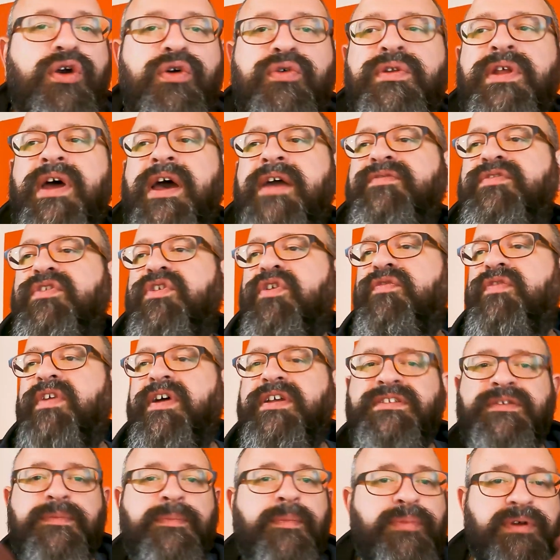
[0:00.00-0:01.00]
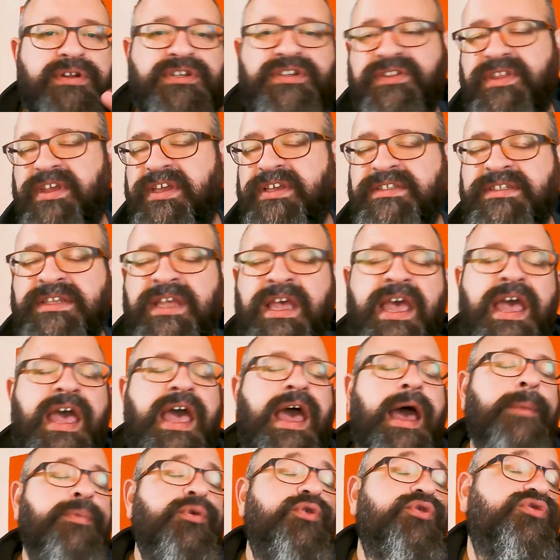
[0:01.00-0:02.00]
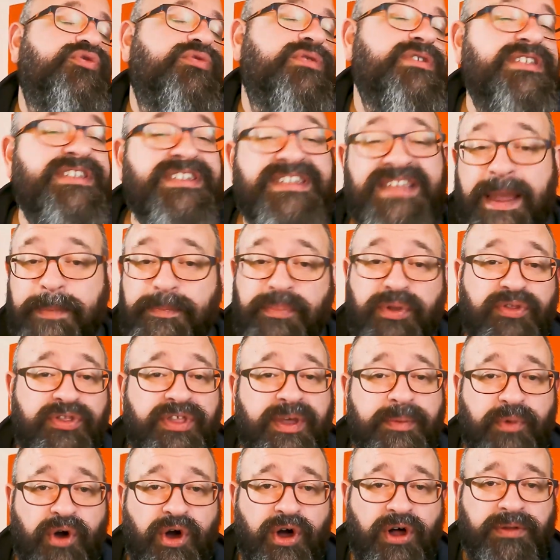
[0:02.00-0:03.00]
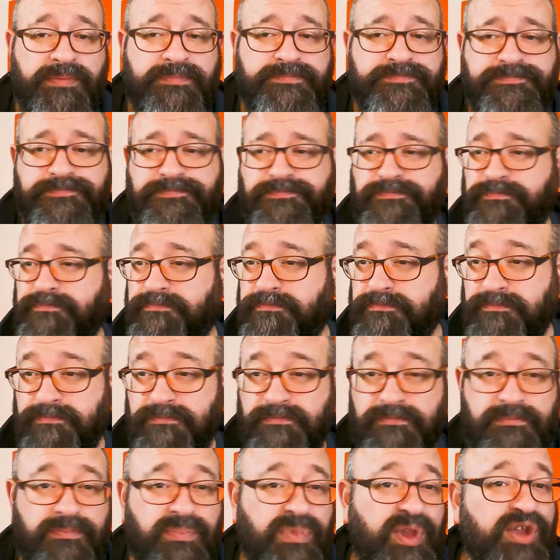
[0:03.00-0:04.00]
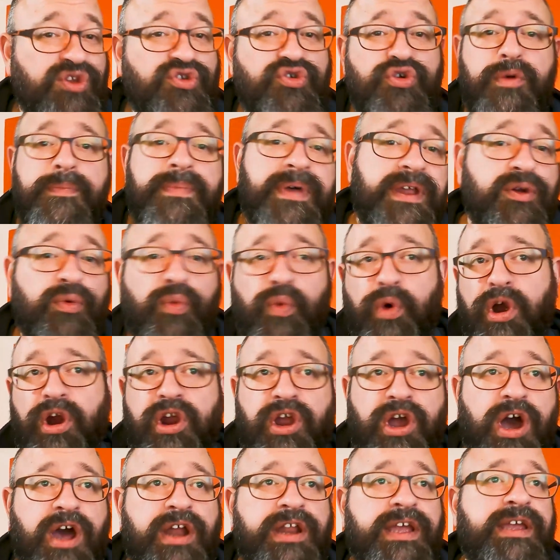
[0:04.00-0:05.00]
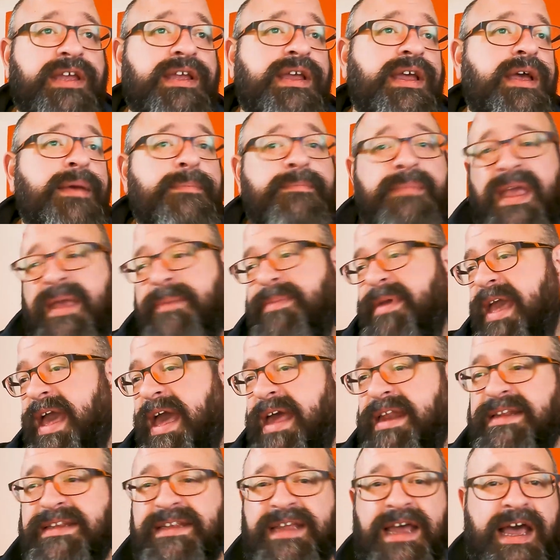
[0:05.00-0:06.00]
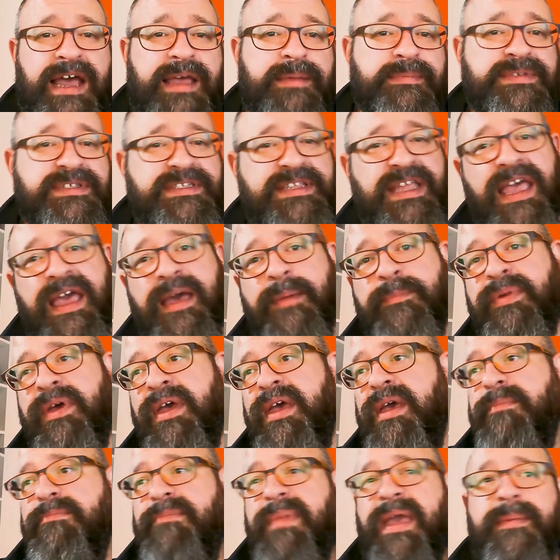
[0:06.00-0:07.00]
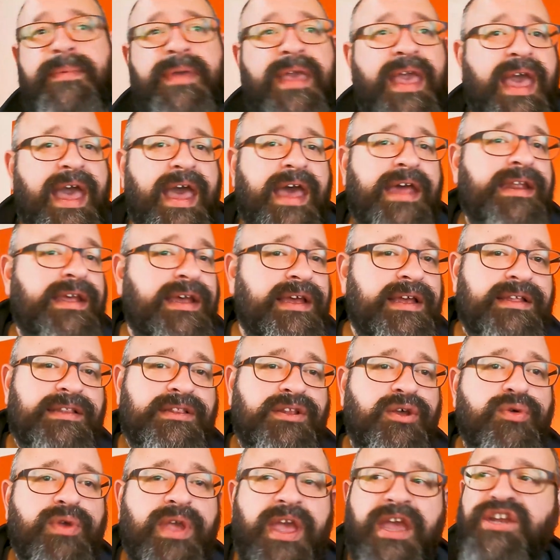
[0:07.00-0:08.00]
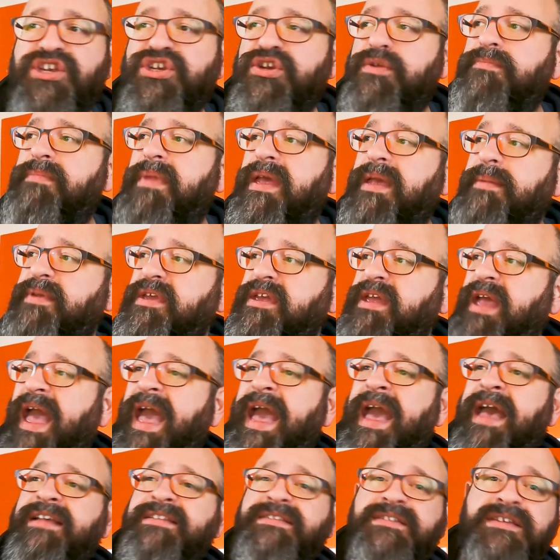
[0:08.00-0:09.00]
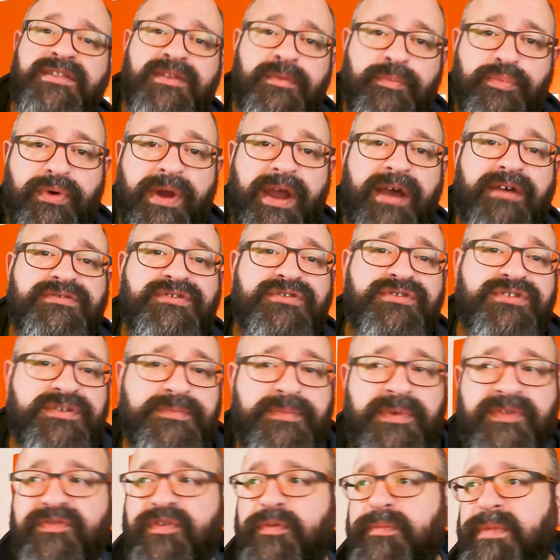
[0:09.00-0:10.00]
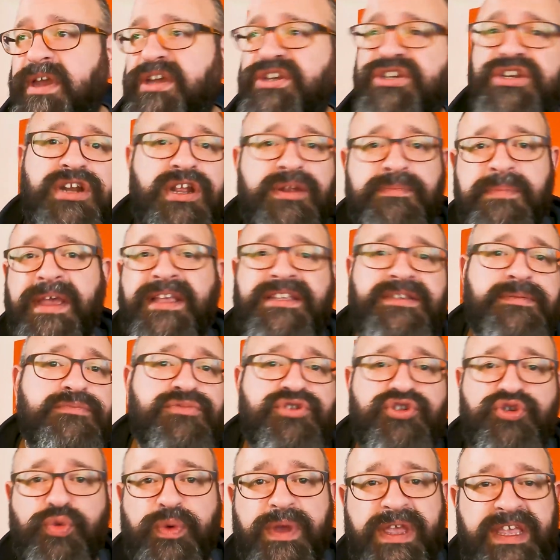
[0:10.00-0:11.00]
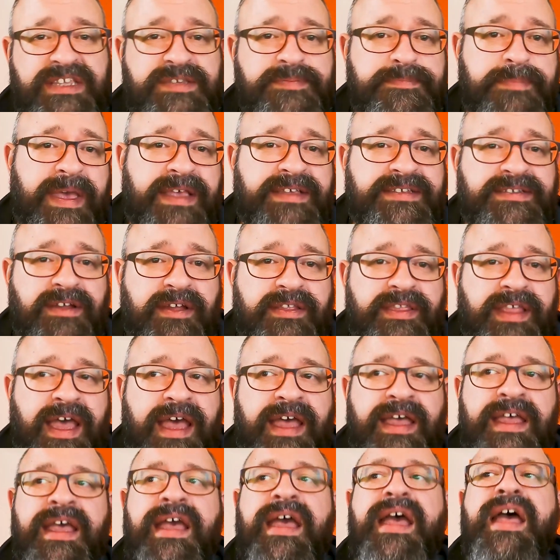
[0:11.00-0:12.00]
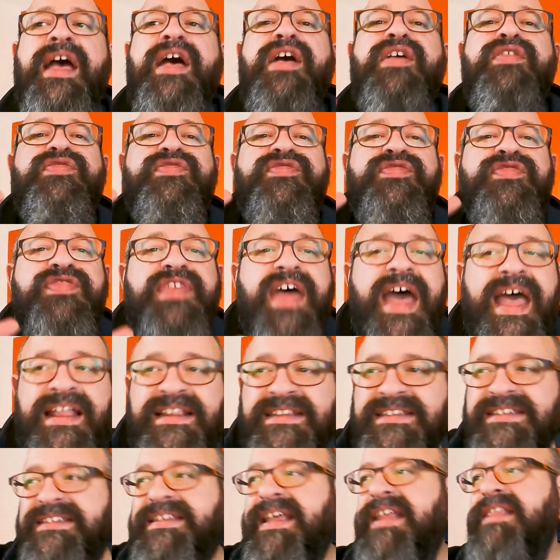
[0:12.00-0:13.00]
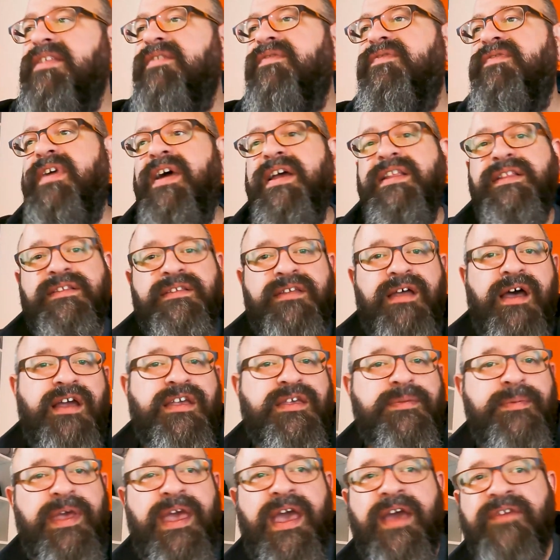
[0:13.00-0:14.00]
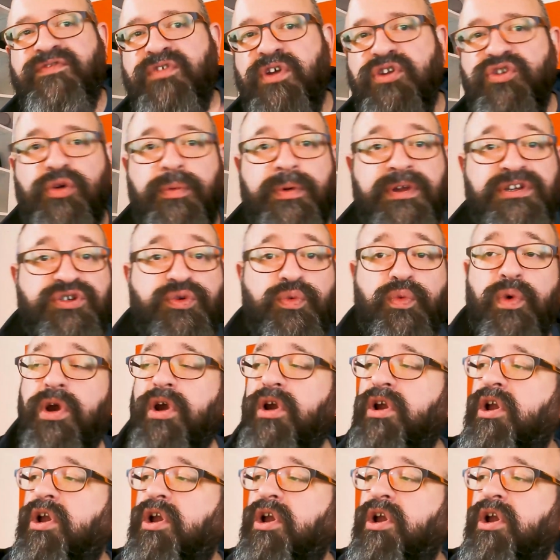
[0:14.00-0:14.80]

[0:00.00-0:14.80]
code. I have to go find some bunch of things. I'm going to assemble them all, do a bit of work on it, maybe add a timestamp, maybe add a location, maybe ask the browser some information and make some tweaks based on that, then send the final document after I do a bunch of